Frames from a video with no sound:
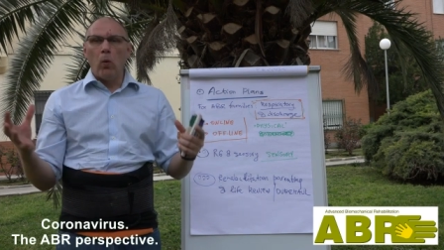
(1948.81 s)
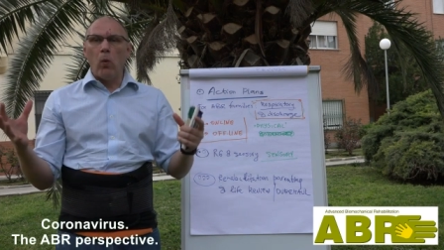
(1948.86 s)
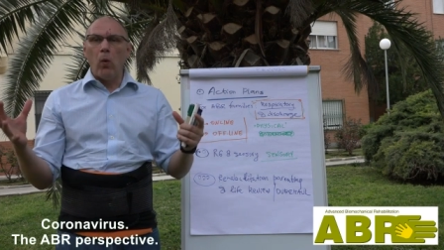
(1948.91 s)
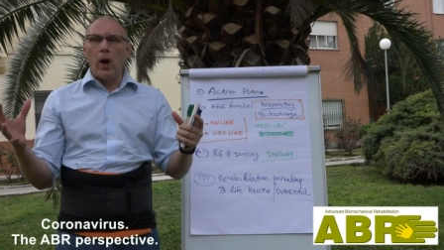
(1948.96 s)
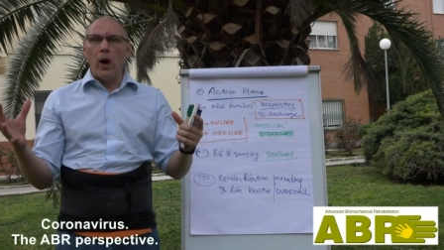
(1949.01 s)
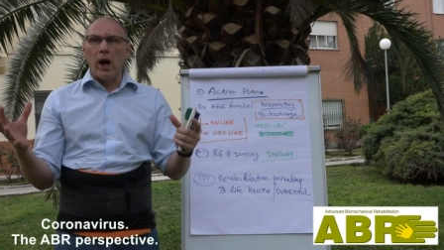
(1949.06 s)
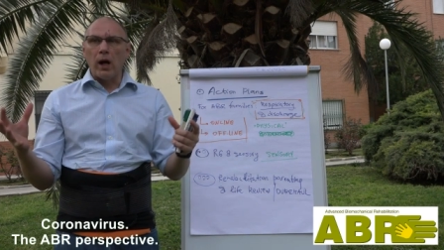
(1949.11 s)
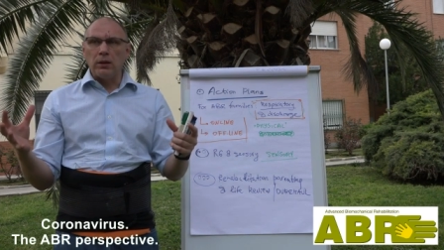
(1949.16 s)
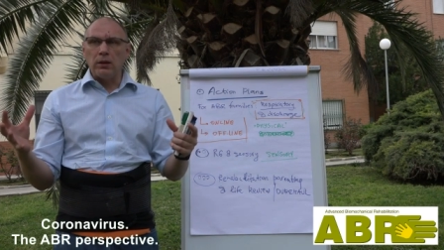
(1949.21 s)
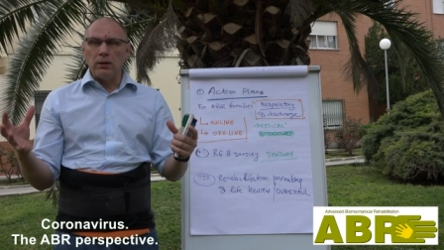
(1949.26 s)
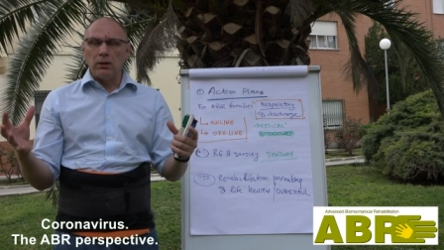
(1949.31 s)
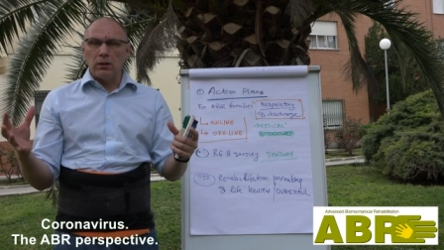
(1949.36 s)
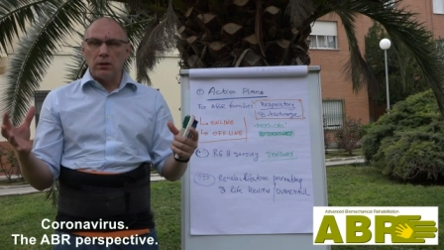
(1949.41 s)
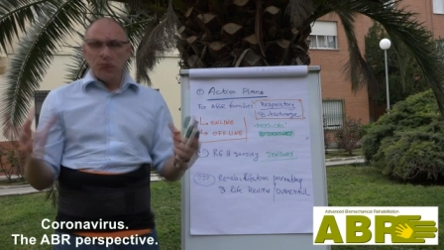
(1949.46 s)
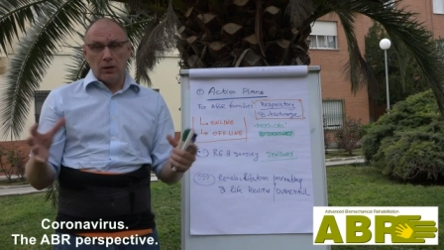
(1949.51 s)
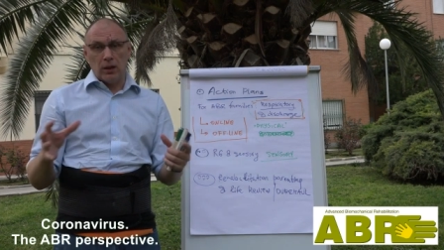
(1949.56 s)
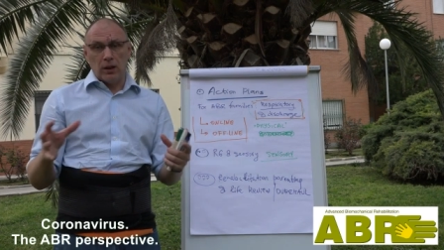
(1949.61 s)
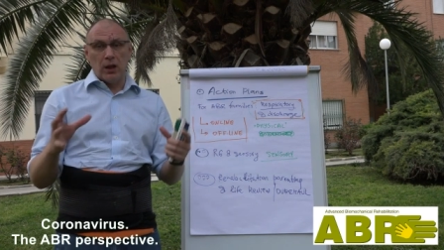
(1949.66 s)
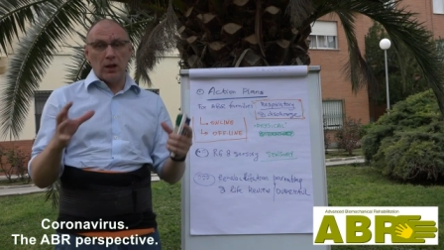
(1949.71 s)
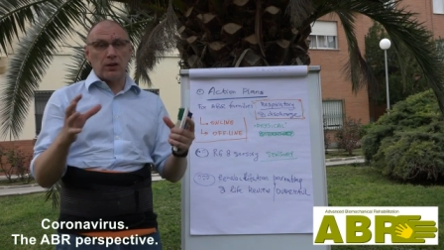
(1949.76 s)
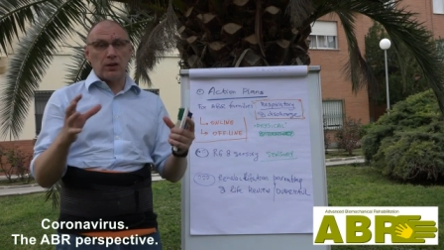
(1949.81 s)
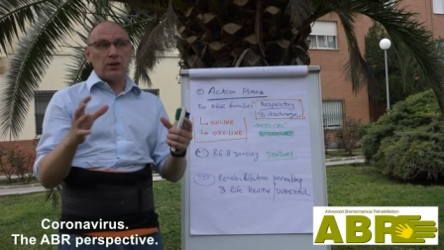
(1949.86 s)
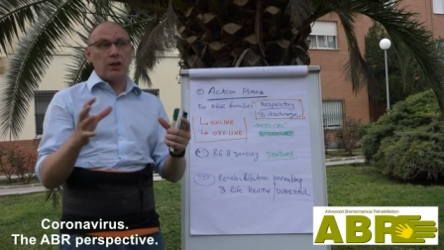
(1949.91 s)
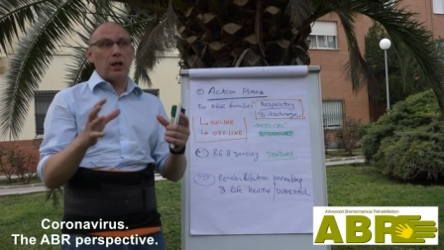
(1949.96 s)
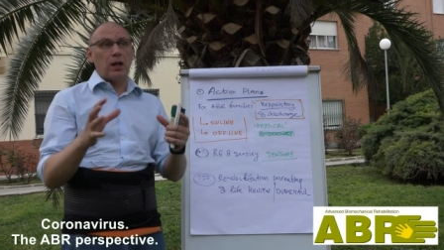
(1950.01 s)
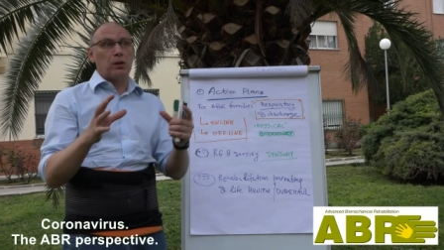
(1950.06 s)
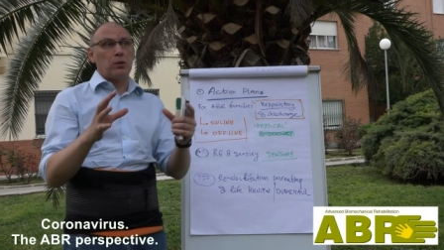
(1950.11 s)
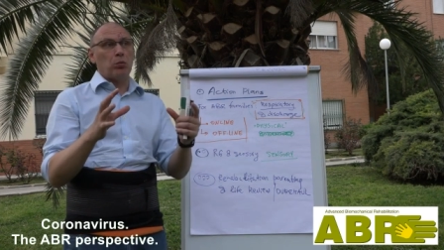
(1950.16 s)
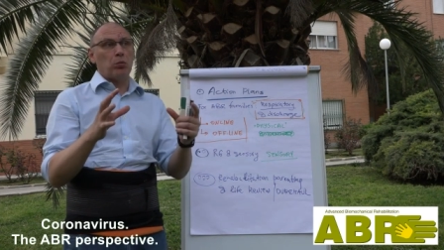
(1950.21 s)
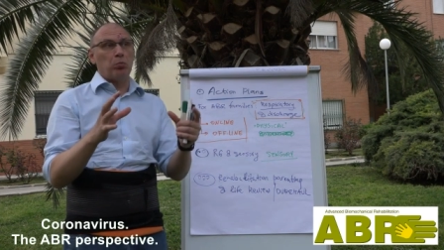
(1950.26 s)
One is
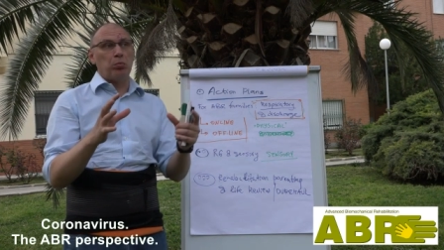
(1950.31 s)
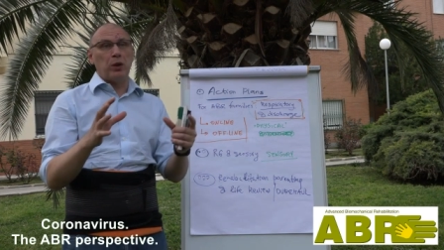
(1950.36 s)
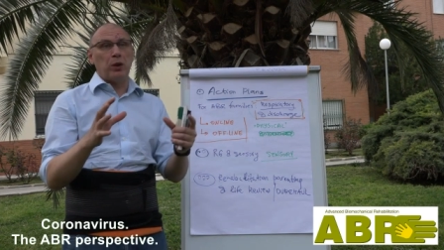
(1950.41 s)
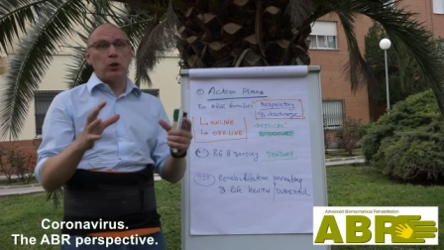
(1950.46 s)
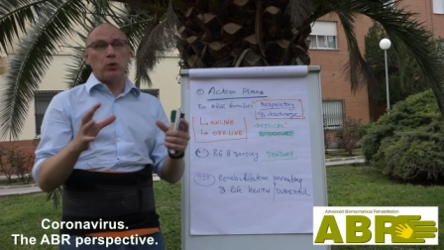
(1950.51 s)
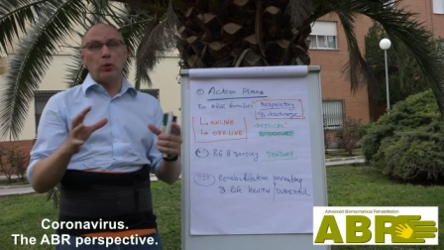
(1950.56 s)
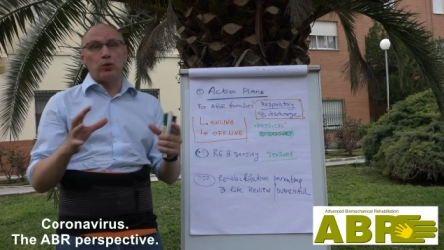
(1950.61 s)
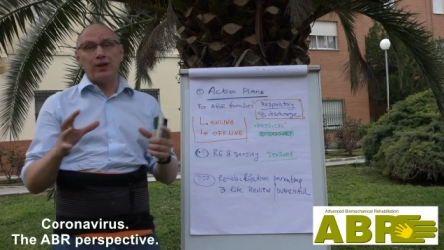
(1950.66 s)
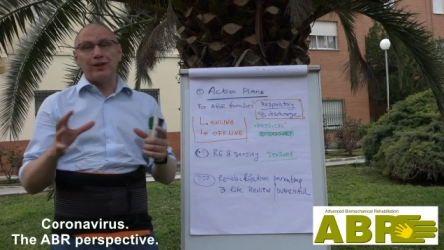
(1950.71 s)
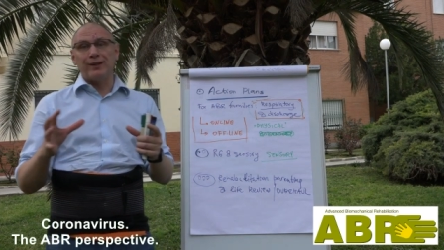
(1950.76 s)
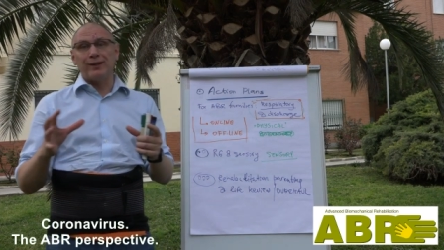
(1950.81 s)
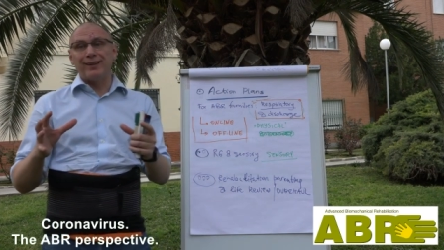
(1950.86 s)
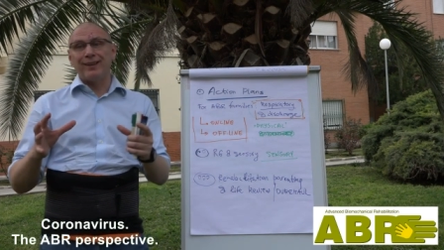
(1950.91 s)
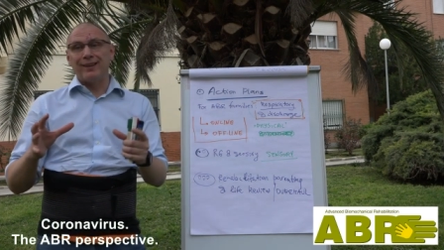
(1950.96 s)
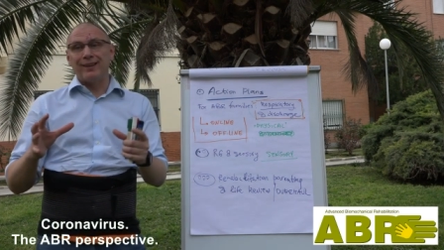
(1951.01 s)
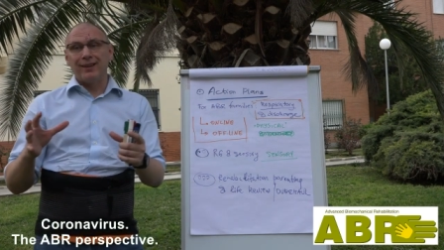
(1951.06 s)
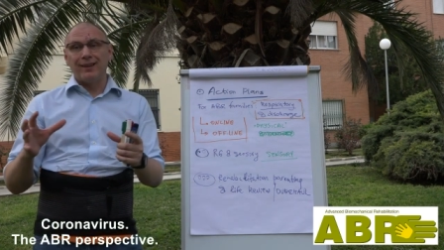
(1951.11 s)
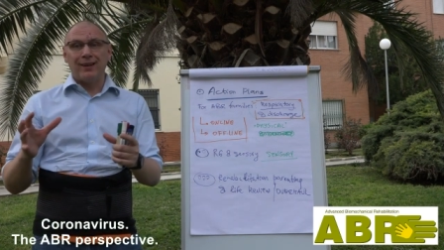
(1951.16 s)
that between